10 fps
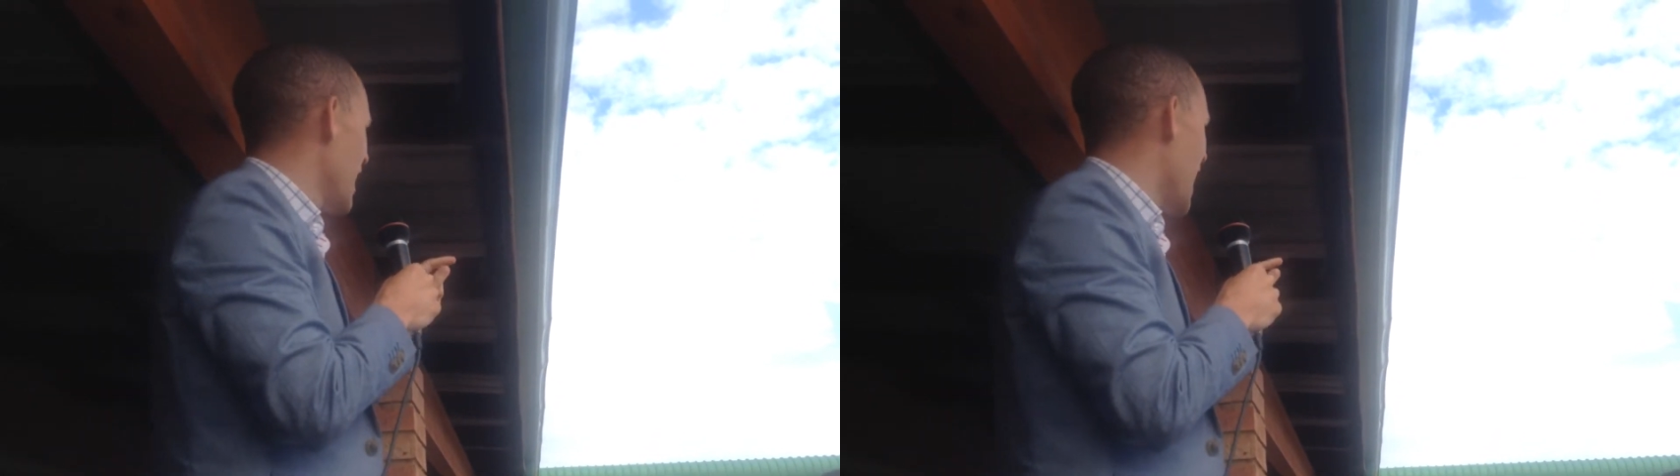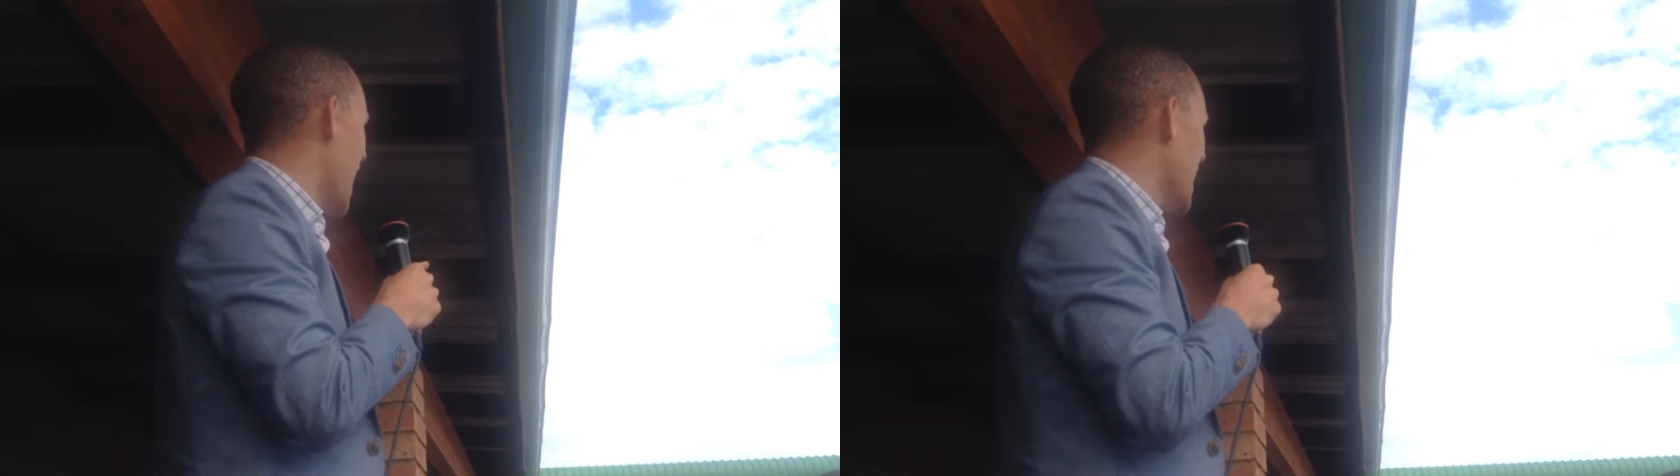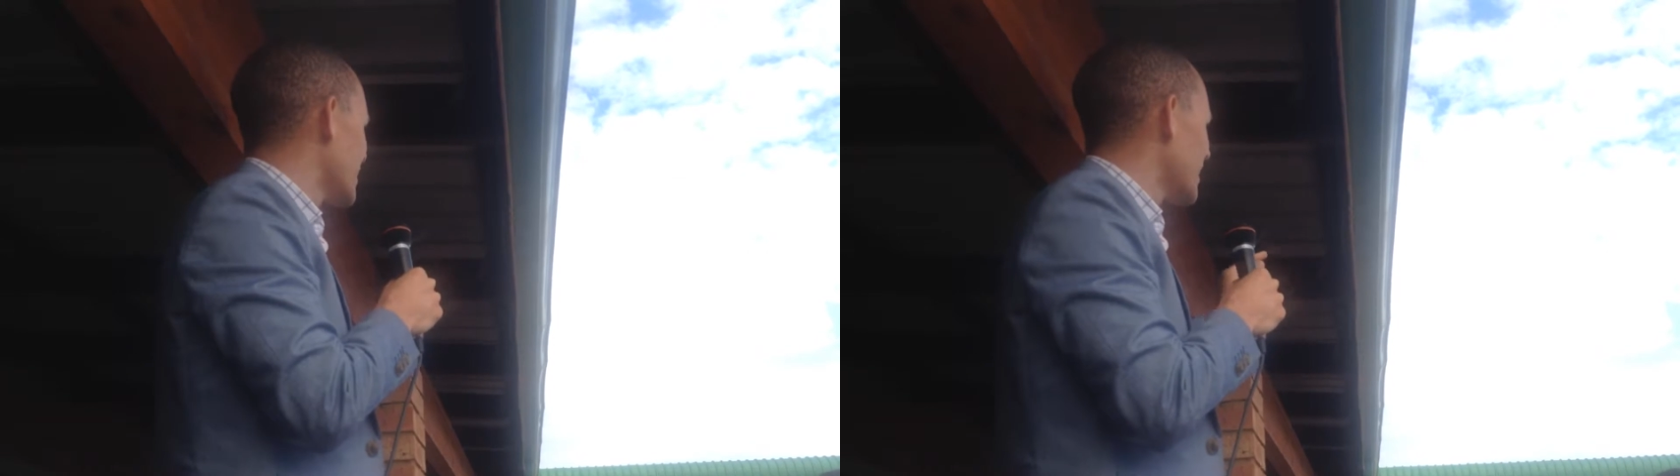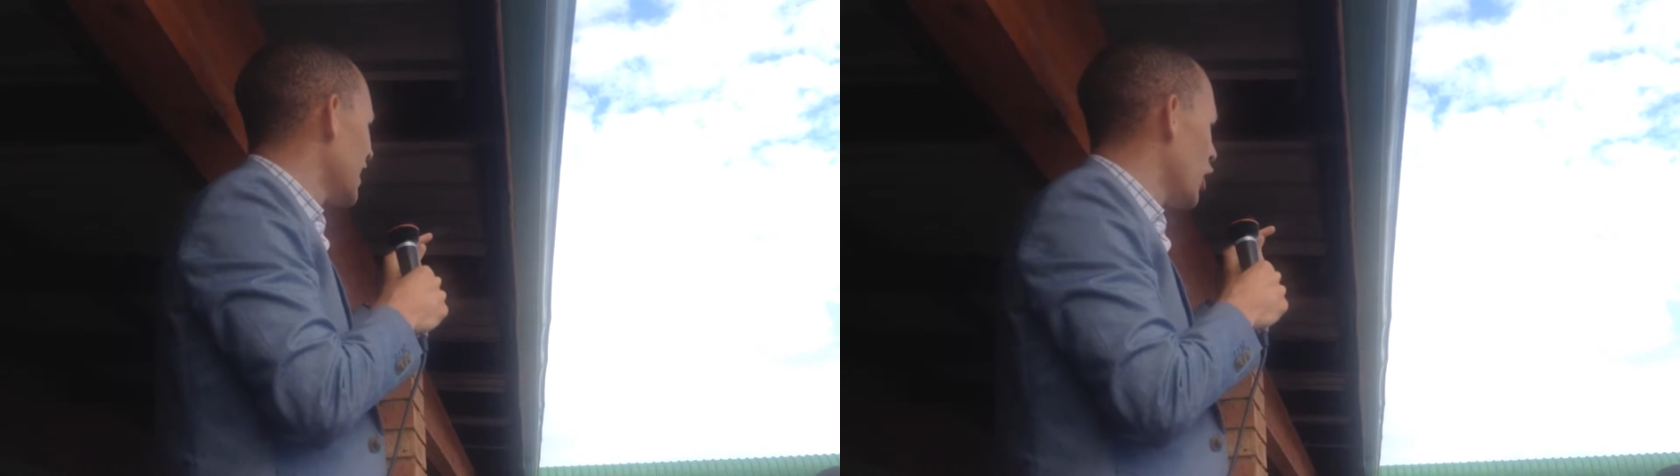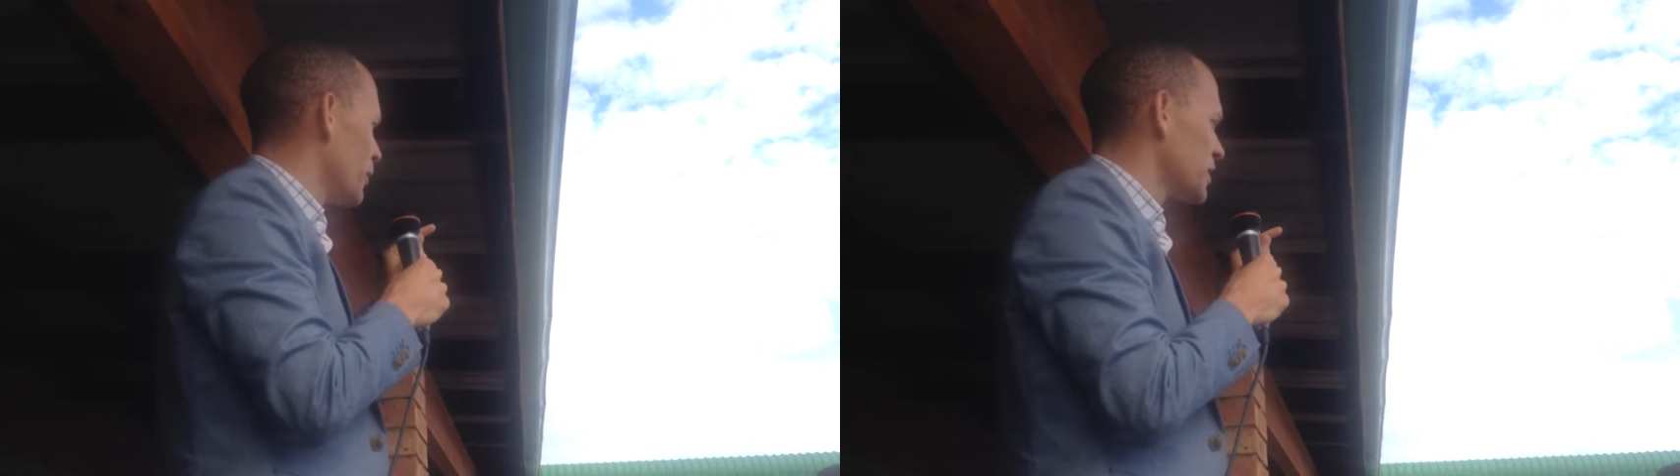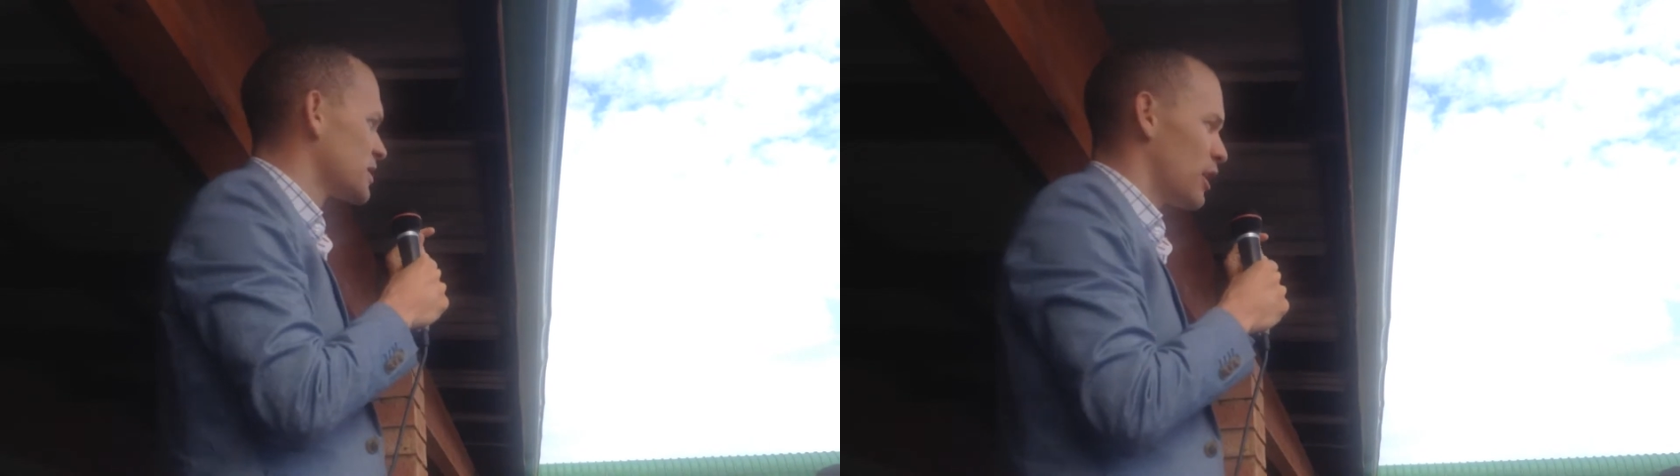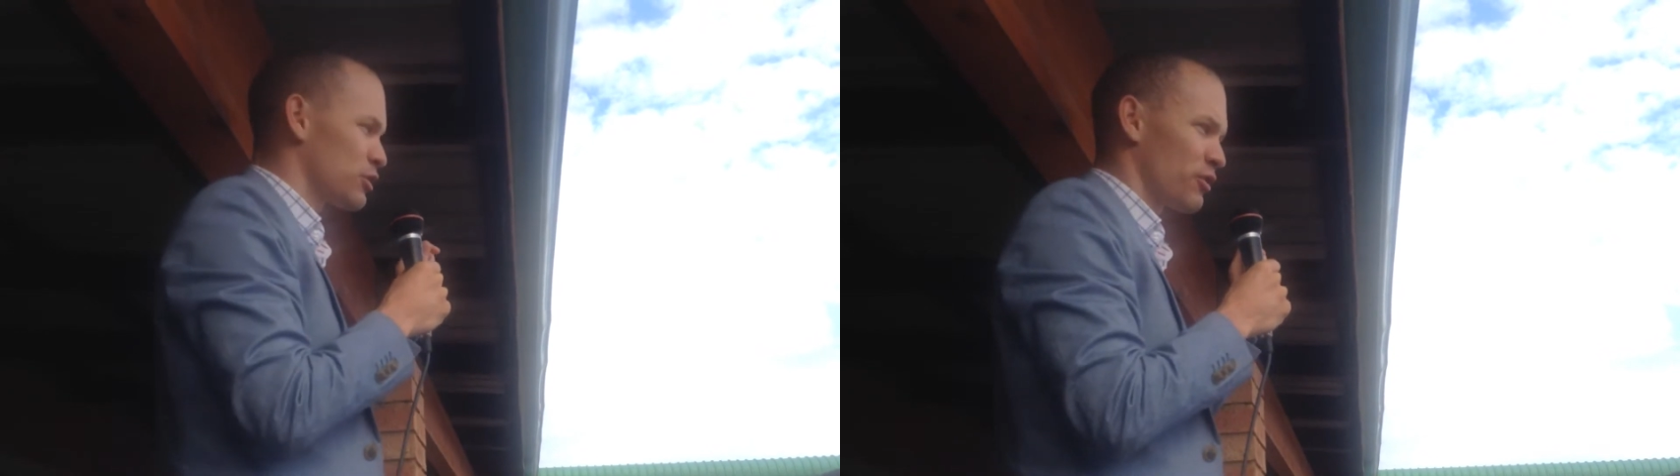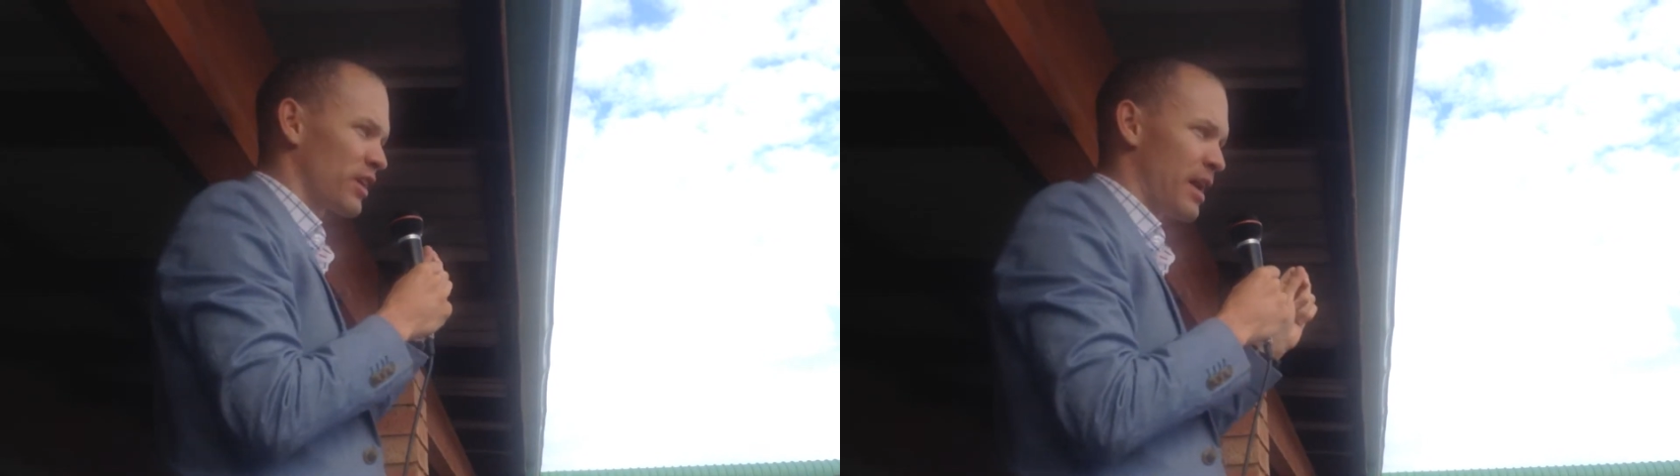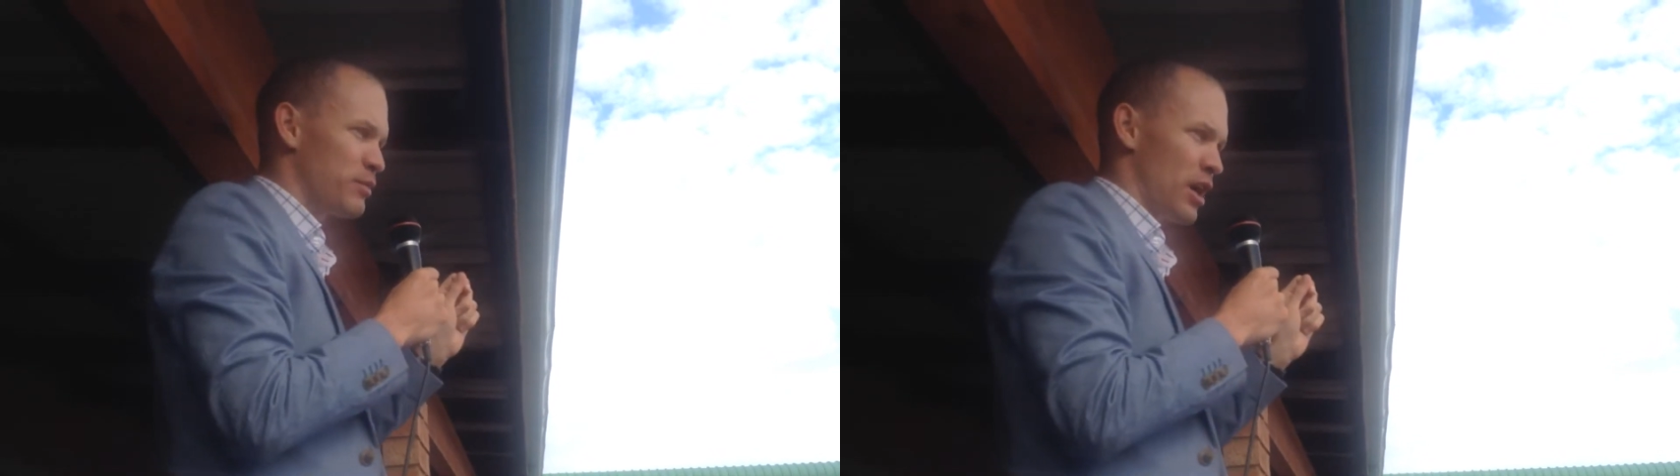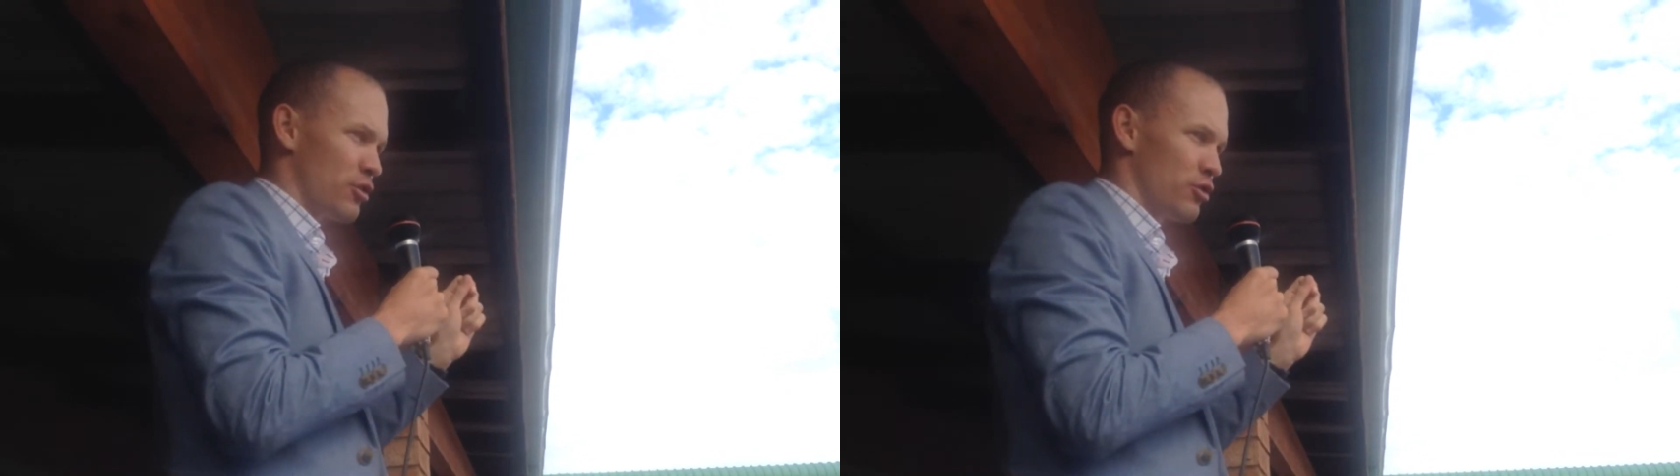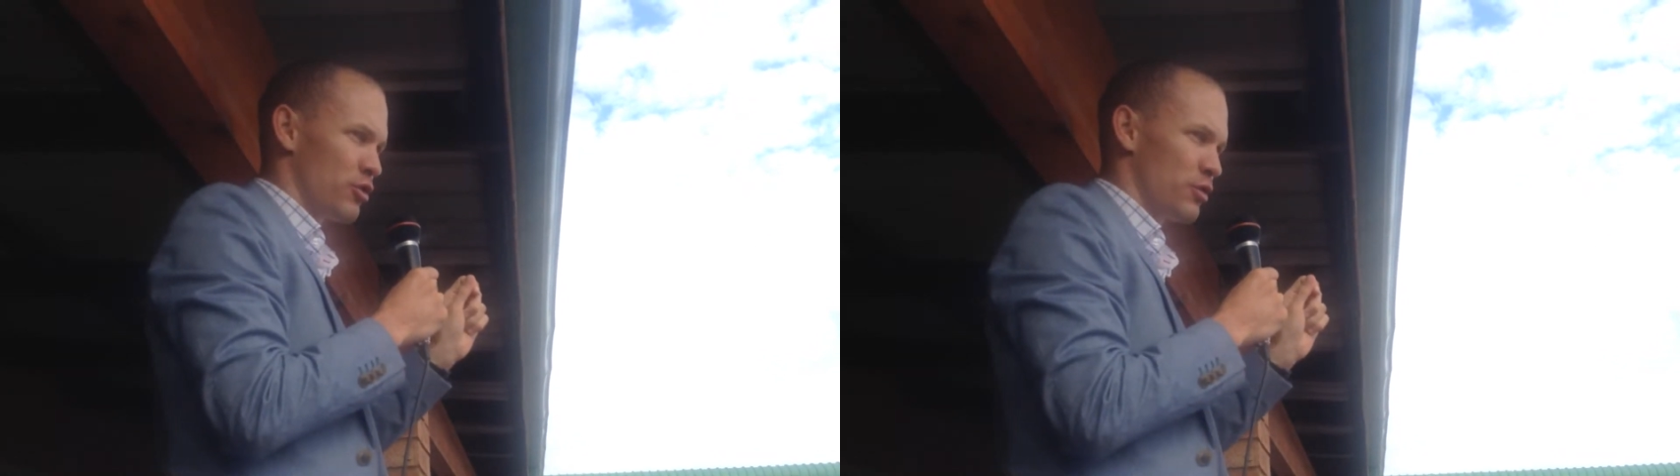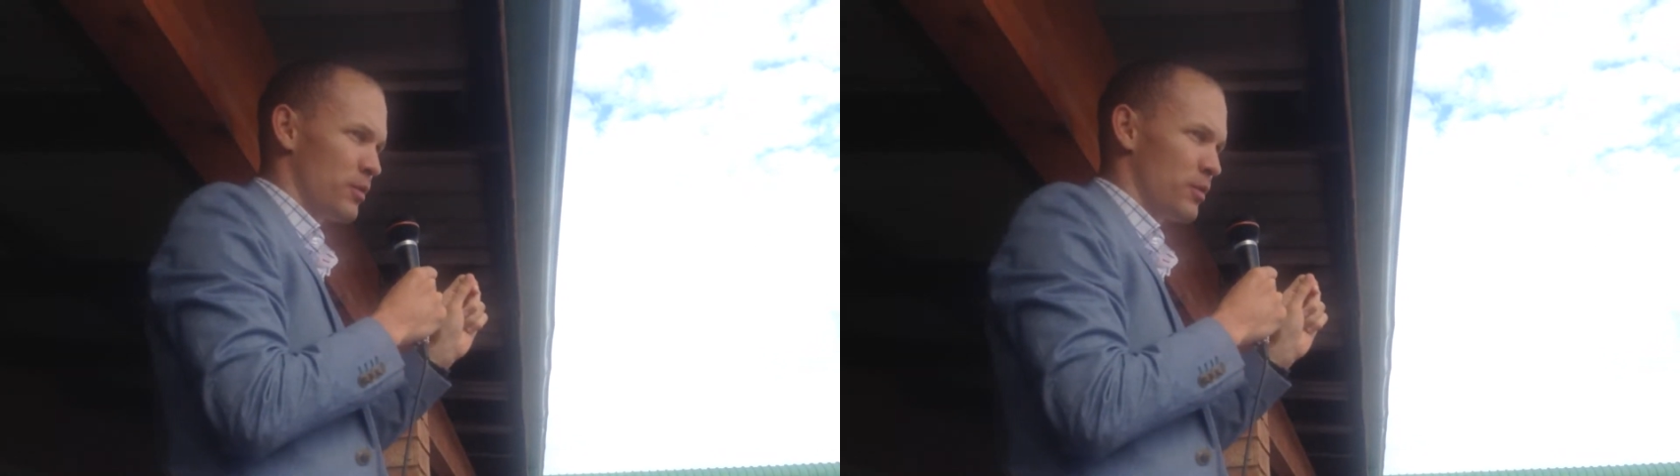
100 kilometers out of Cape Town.